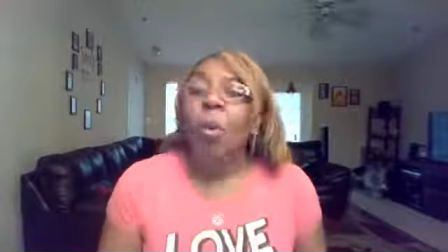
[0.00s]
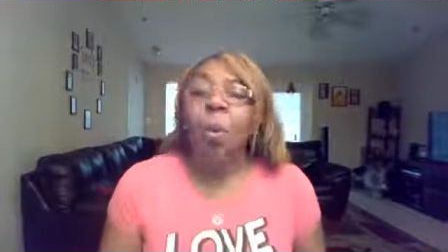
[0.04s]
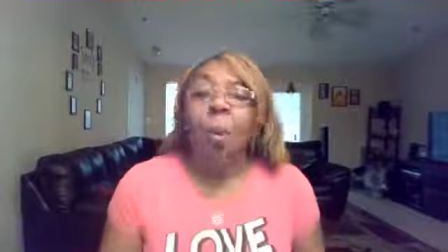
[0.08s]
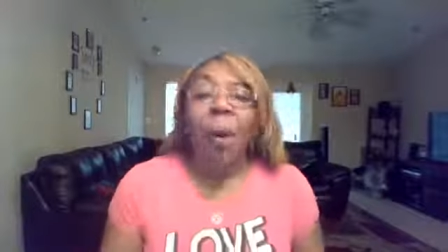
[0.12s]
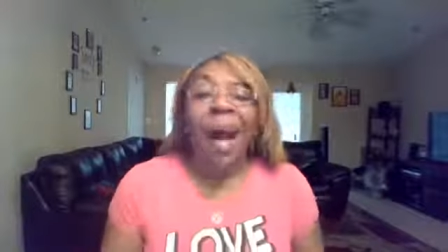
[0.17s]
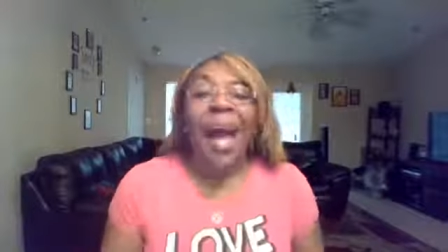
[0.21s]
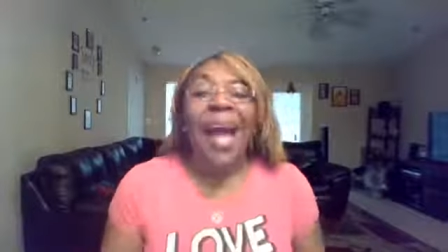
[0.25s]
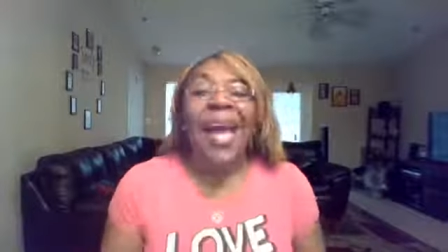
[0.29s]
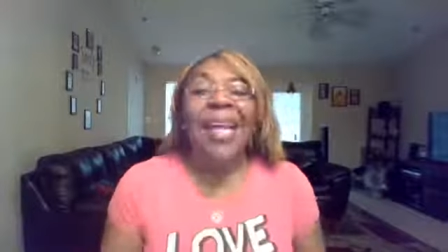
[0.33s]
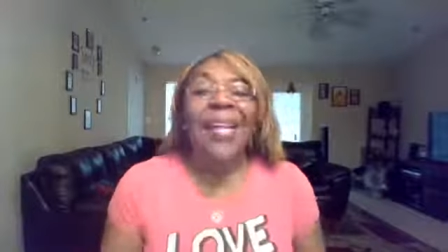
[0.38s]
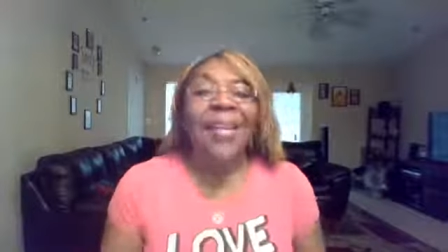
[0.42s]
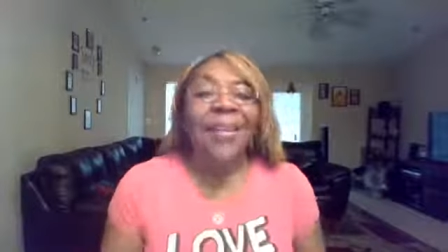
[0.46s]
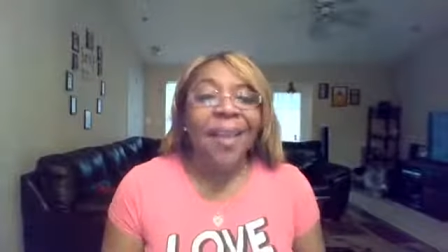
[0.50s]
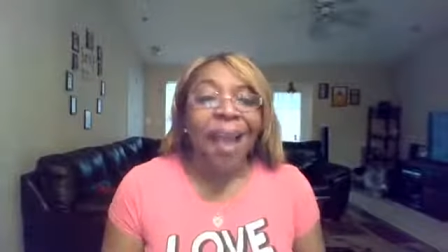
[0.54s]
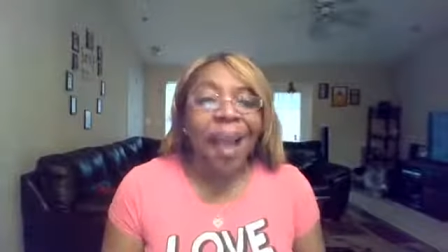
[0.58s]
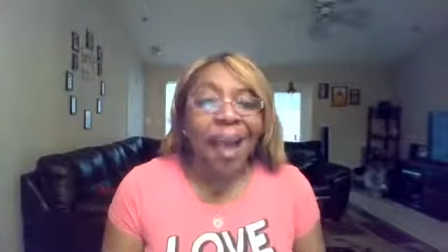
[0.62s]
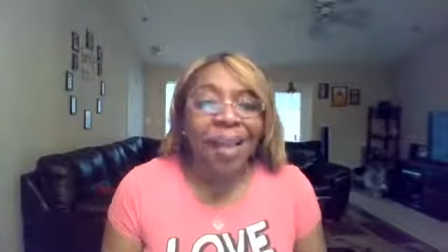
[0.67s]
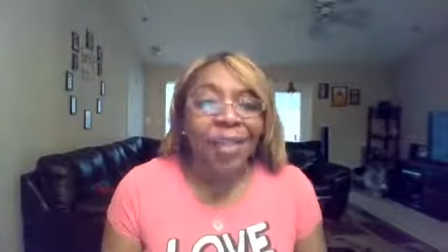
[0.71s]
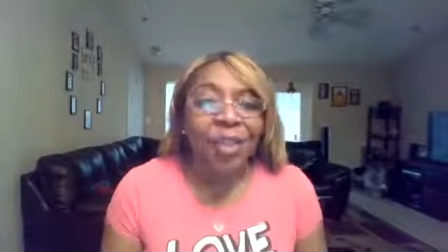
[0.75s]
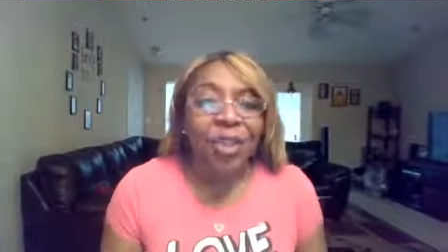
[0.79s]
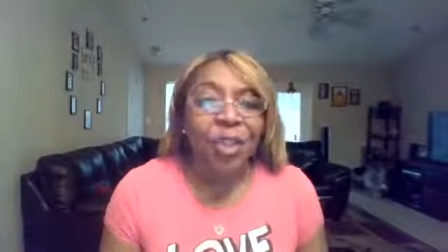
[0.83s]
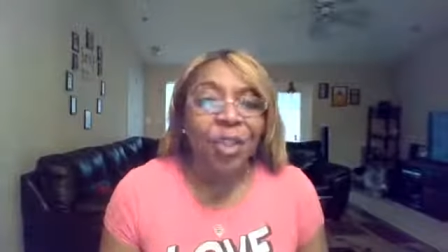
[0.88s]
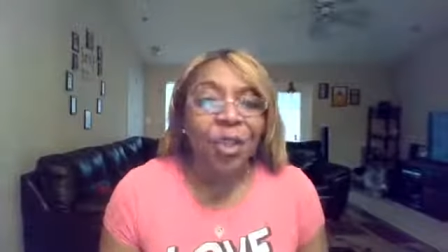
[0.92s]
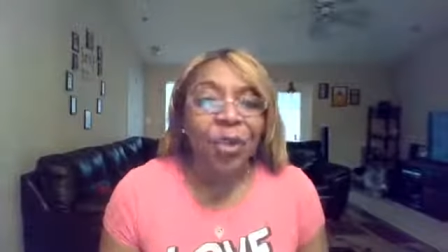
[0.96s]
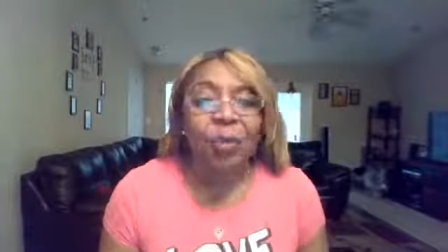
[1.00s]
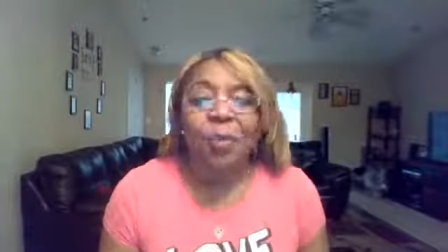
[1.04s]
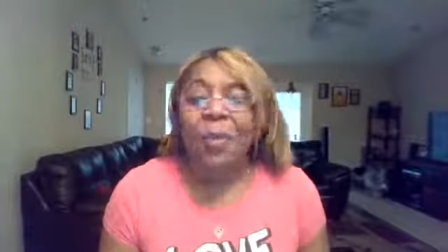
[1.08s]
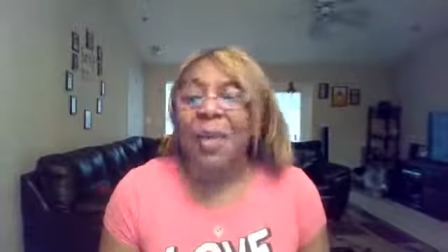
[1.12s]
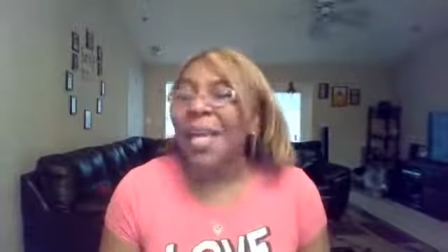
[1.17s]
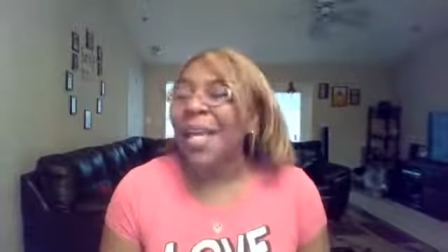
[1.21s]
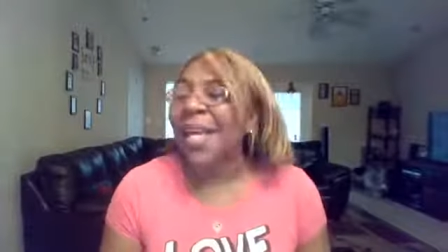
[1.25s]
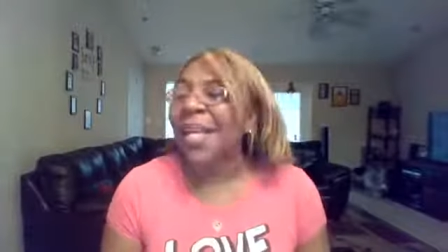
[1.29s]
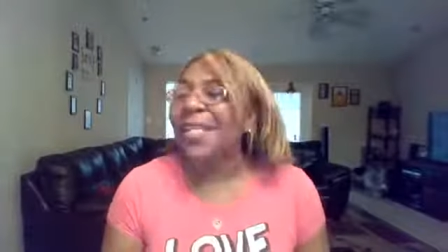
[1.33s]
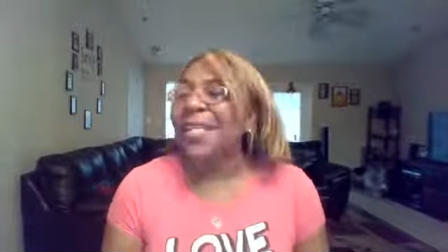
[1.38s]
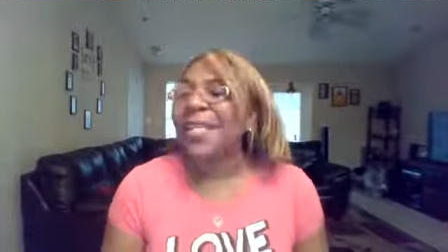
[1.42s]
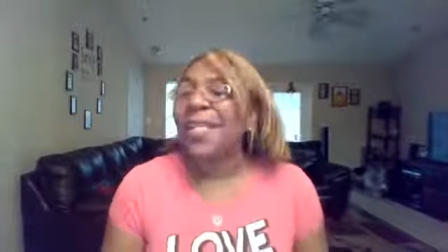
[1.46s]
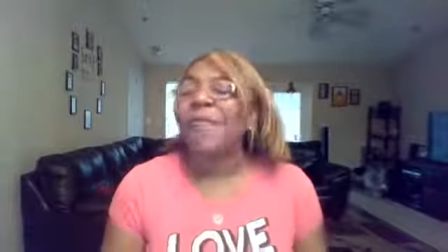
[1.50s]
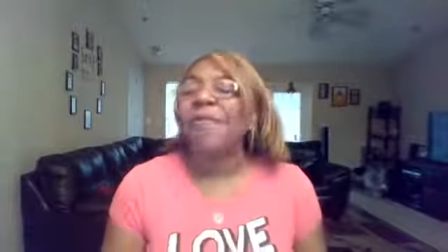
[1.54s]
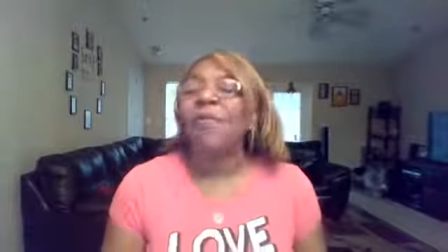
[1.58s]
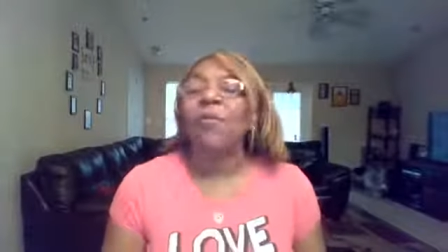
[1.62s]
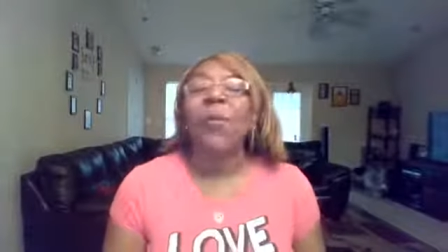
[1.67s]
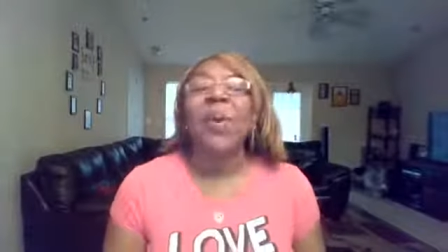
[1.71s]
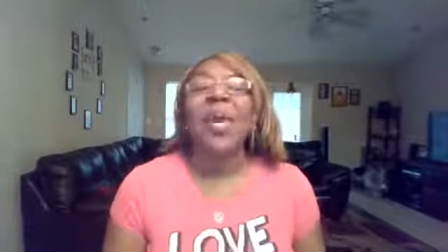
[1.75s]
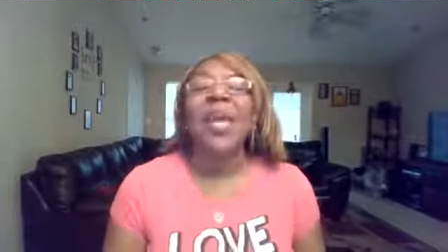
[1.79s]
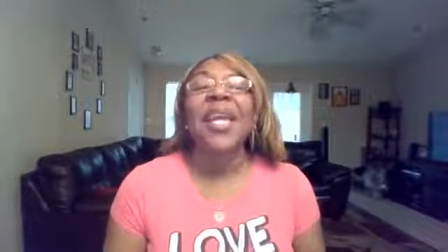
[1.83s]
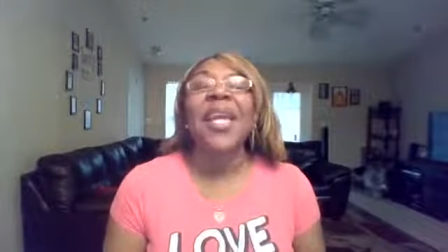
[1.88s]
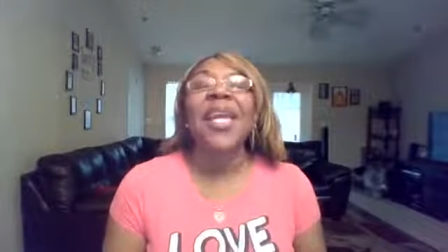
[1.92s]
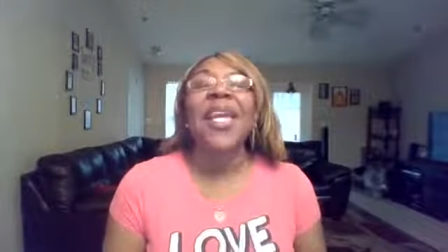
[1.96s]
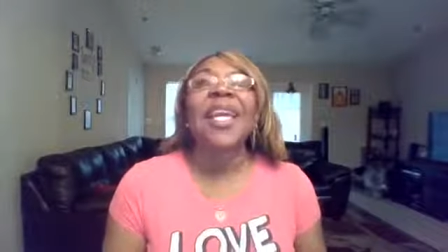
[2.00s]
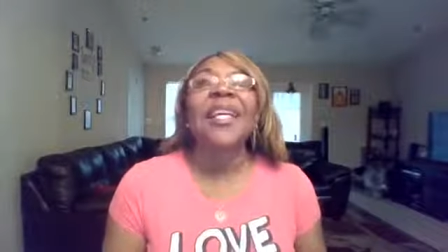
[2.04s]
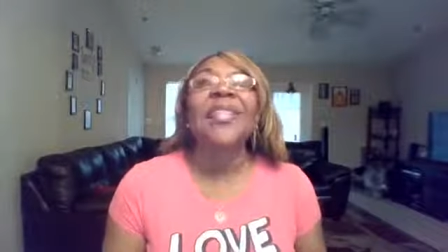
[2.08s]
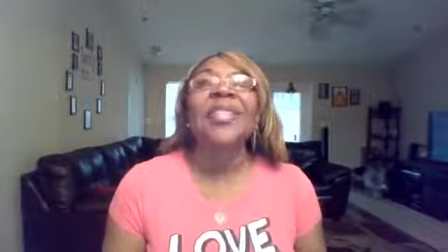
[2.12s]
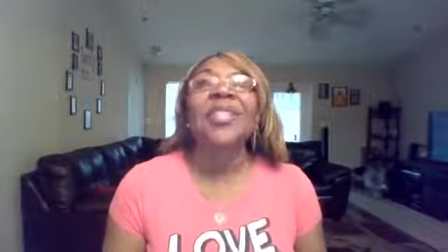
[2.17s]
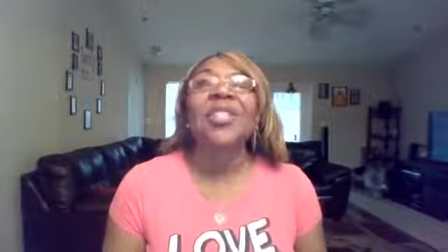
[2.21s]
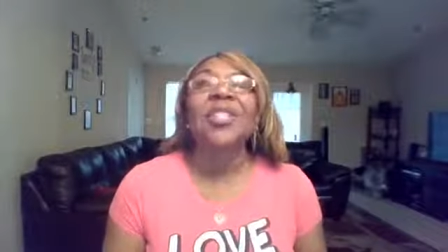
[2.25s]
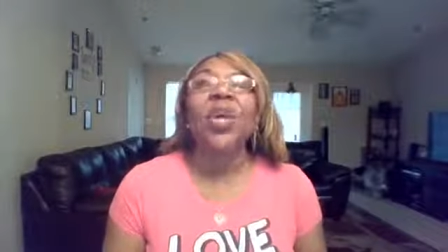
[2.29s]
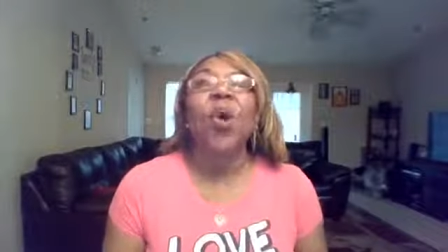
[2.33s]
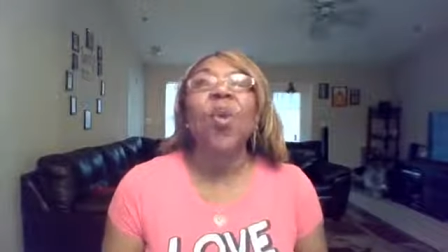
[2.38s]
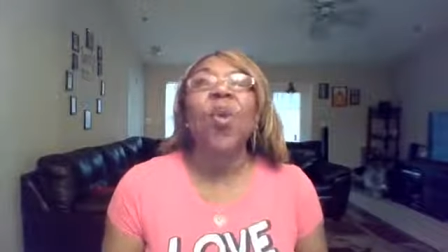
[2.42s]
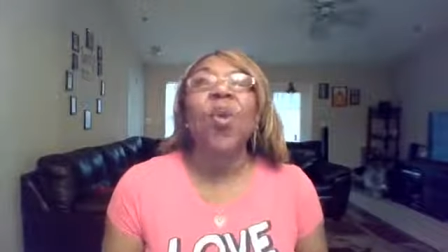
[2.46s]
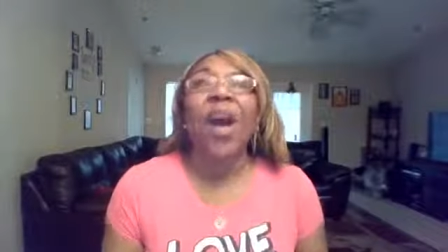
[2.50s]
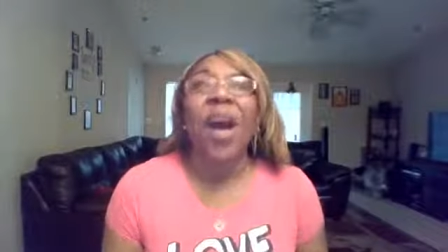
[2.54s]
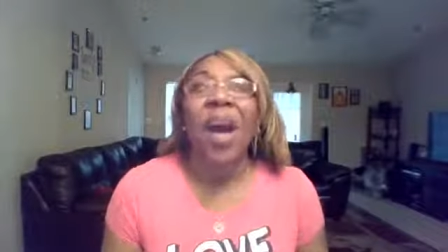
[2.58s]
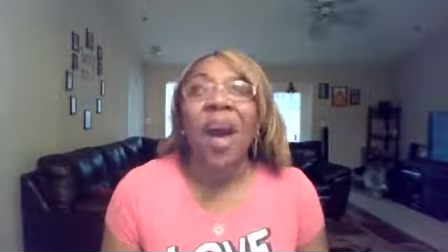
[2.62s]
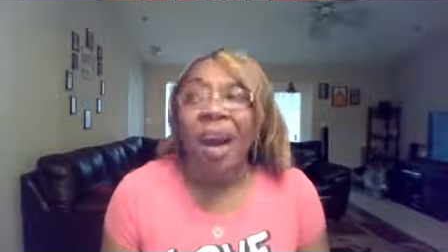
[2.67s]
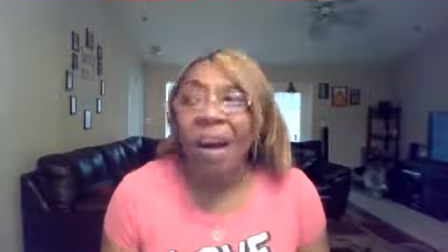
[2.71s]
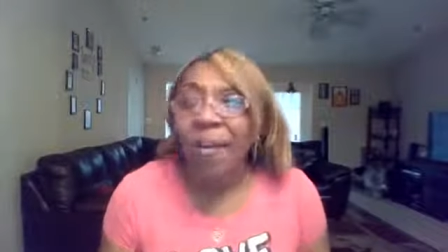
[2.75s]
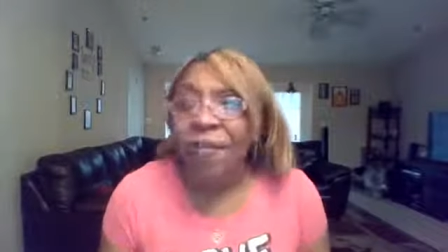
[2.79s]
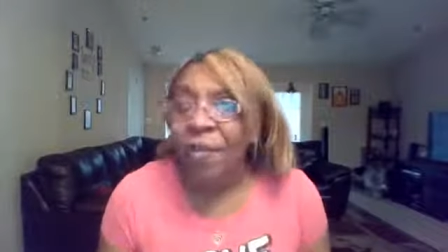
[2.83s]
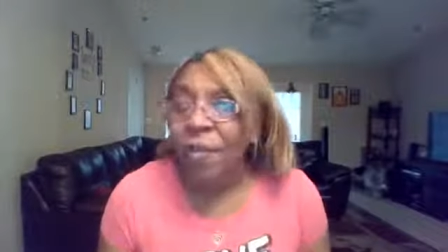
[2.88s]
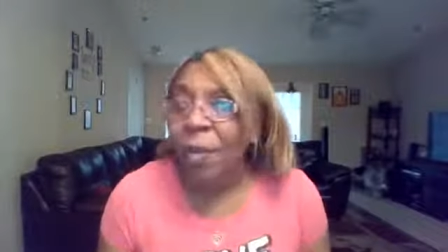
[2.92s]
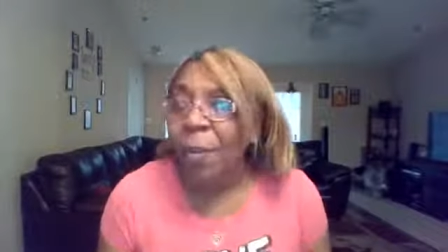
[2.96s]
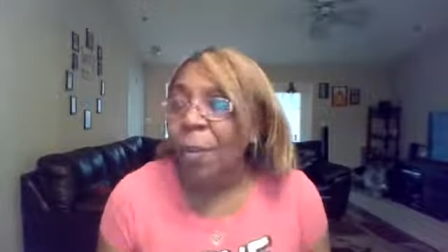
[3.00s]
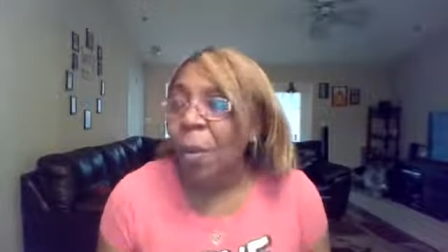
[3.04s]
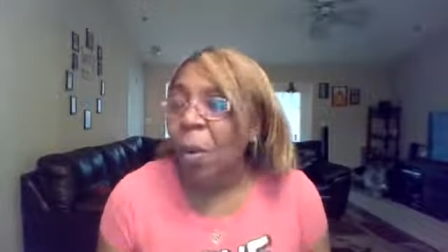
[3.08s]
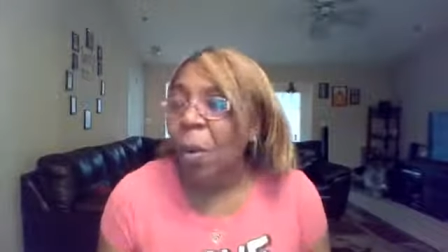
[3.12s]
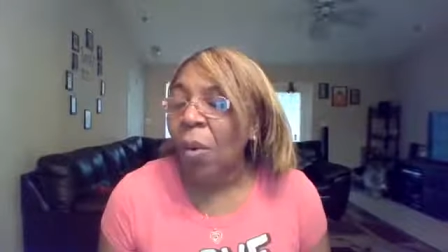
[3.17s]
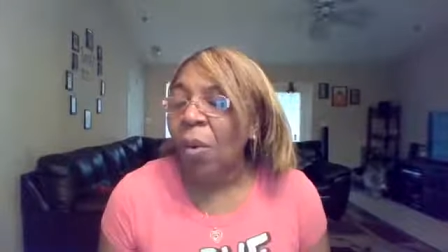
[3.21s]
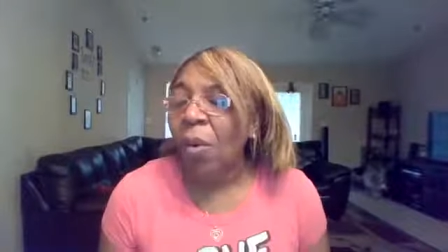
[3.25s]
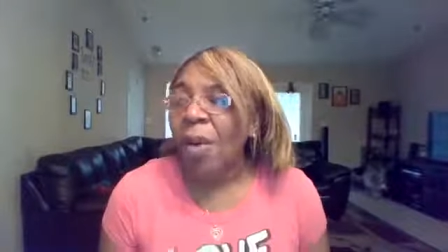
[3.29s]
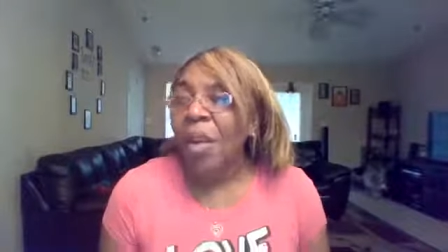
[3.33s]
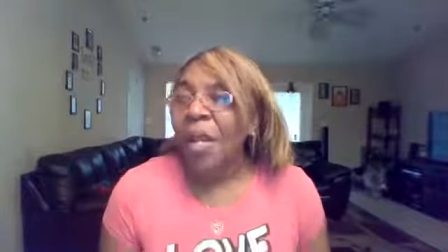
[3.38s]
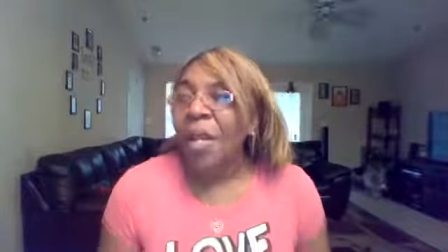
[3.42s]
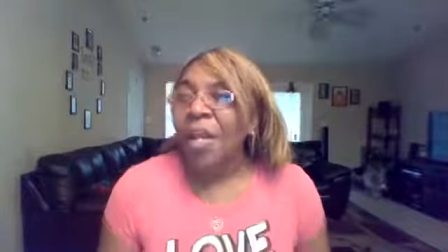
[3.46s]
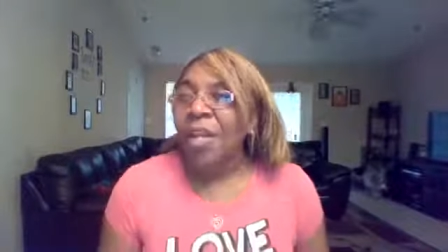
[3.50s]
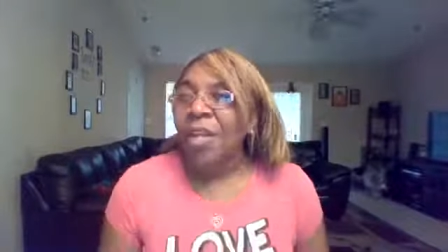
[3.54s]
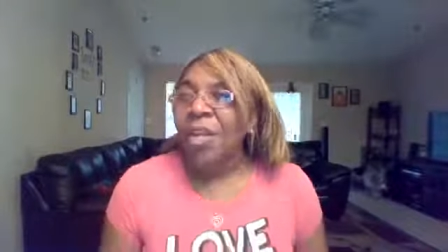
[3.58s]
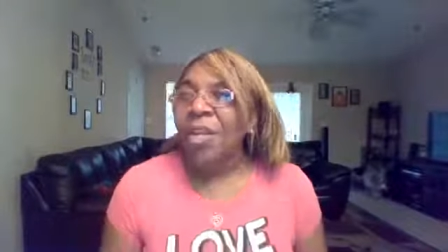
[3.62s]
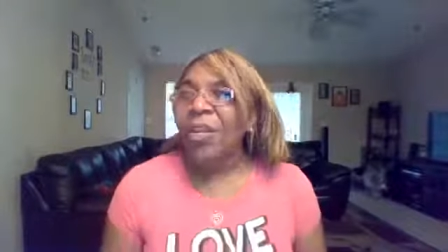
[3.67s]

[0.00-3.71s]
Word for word: Why not you? Because if we get so comfortable,